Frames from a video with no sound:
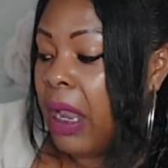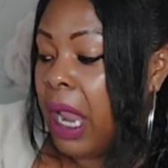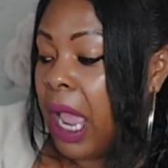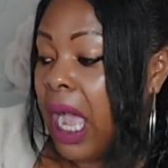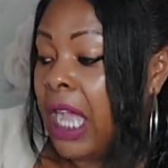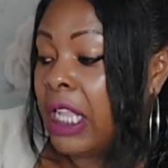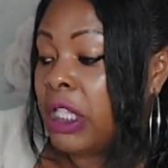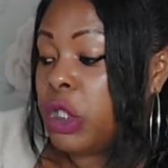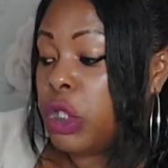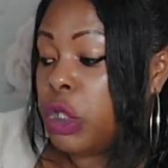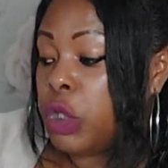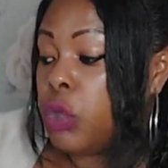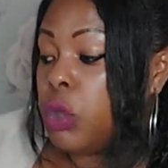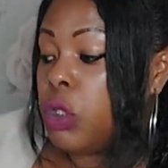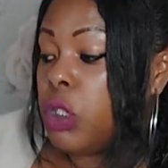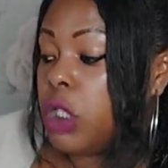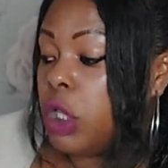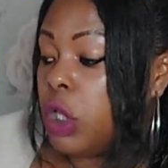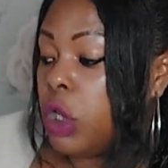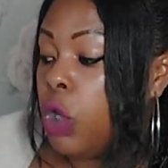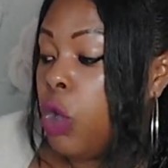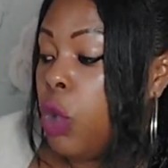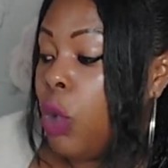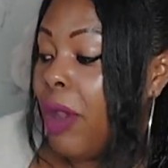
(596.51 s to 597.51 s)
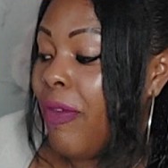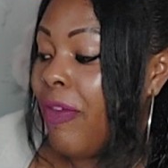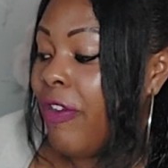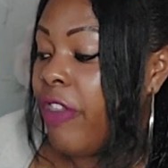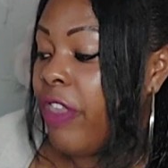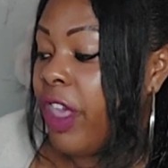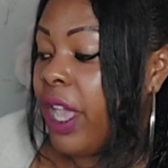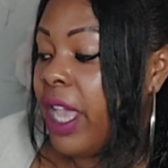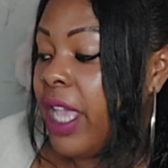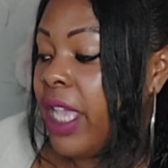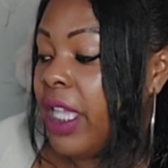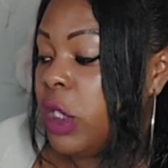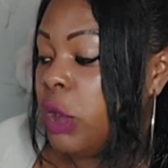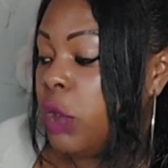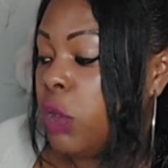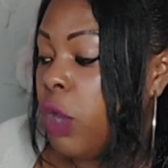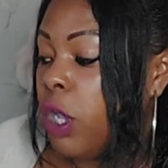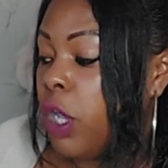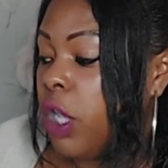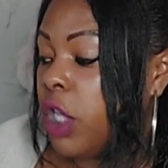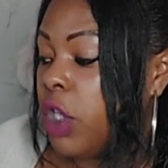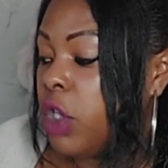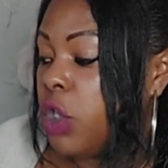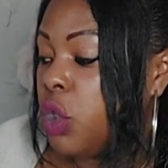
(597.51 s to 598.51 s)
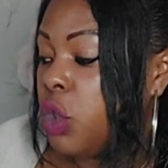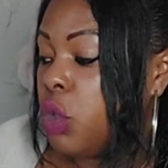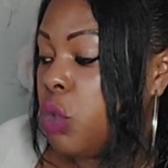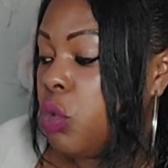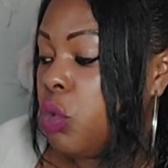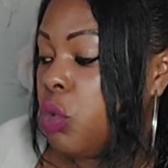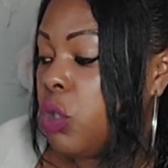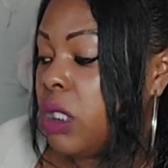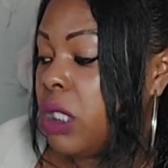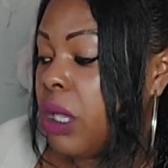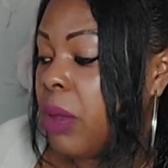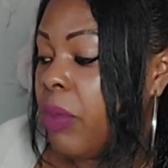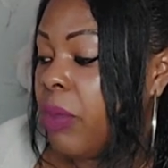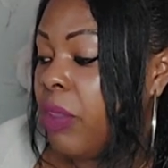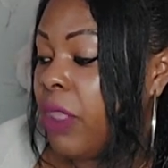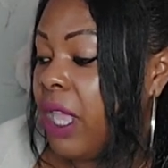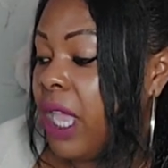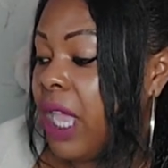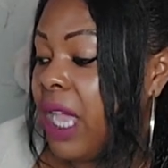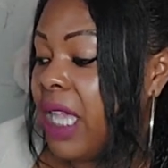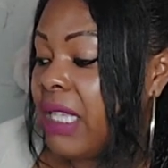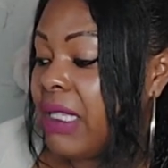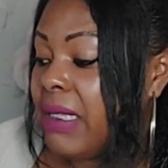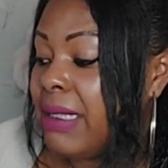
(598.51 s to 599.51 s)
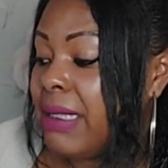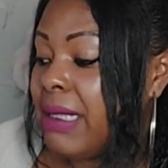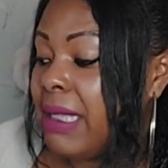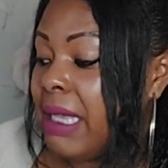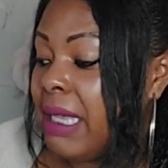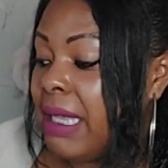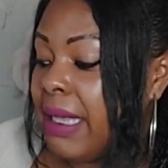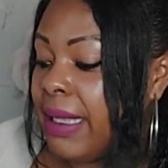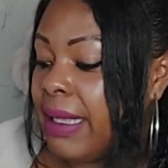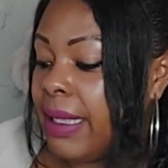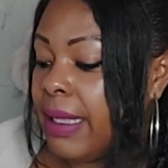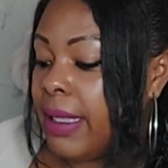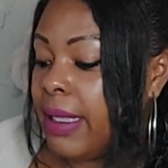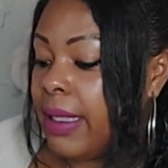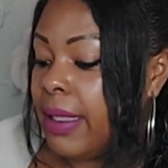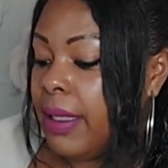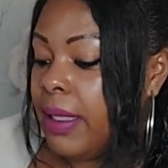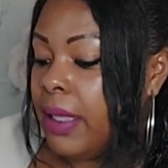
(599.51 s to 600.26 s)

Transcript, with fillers: i do whoever that is working towards something i see it